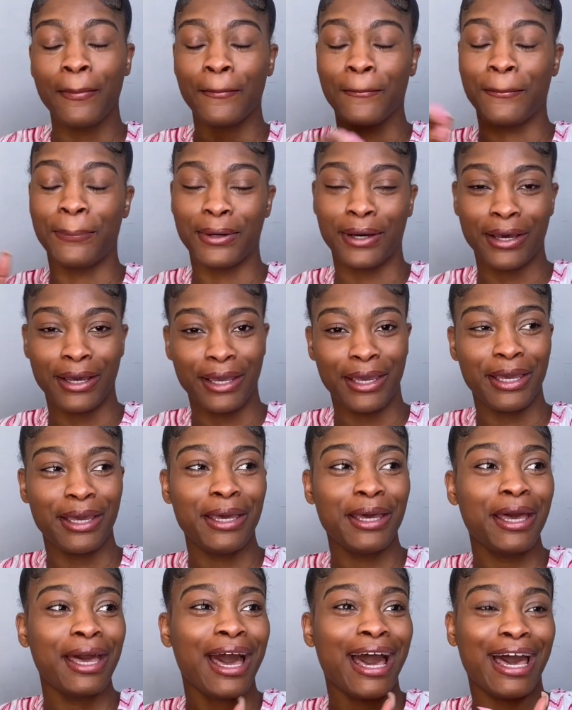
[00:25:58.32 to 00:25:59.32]
But
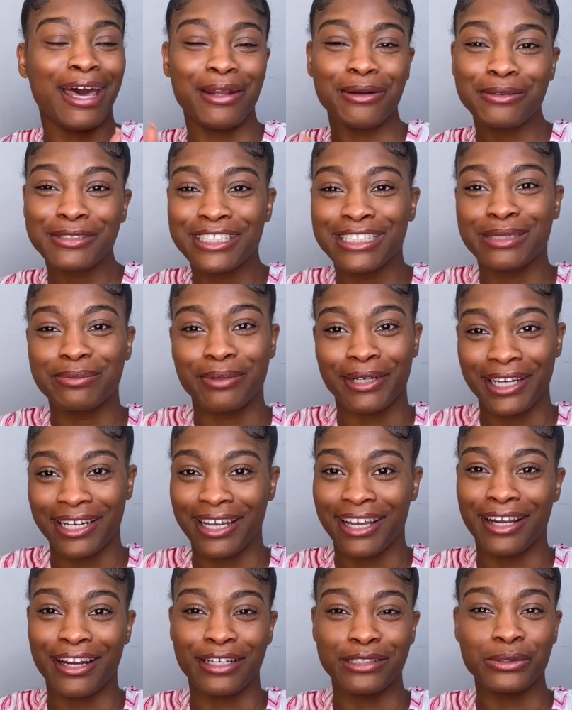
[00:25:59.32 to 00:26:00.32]
I don't just braid
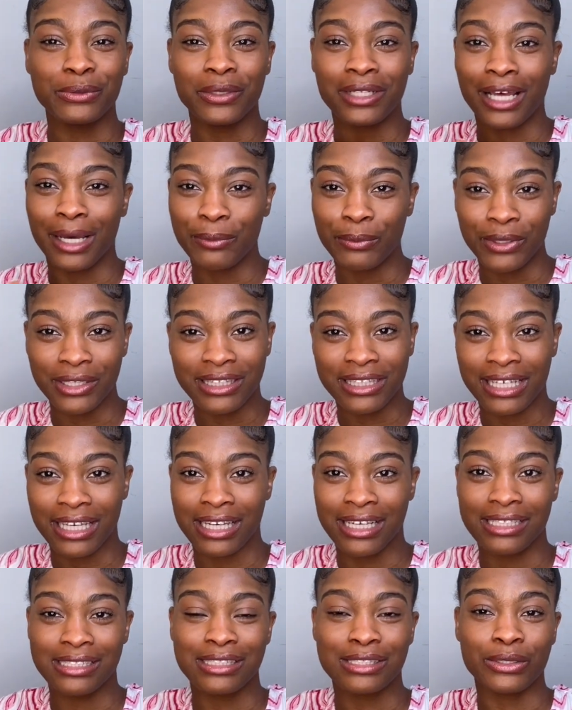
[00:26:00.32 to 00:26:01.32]
hair, I do a lot more
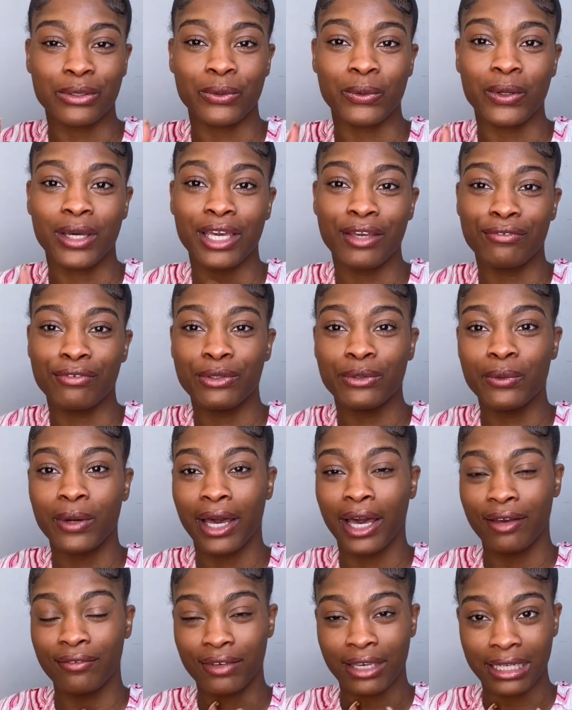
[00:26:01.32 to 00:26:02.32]
things. So if you
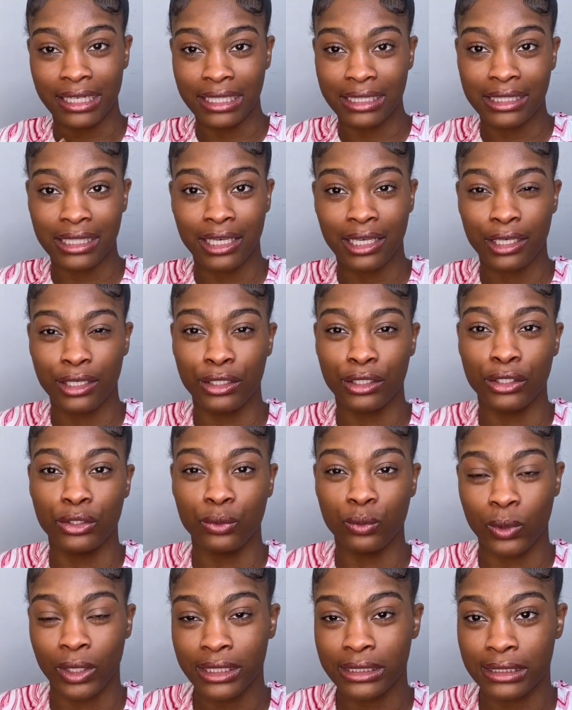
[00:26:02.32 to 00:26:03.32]
have anything you
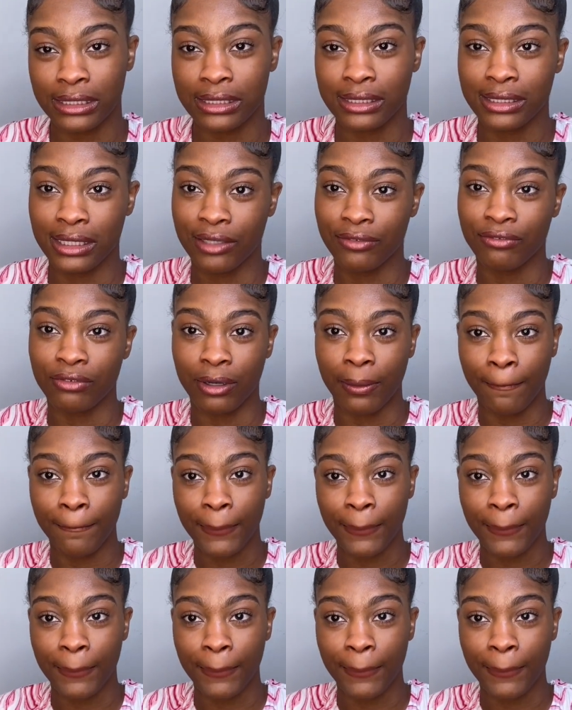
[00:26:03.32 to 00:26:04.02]
want to see from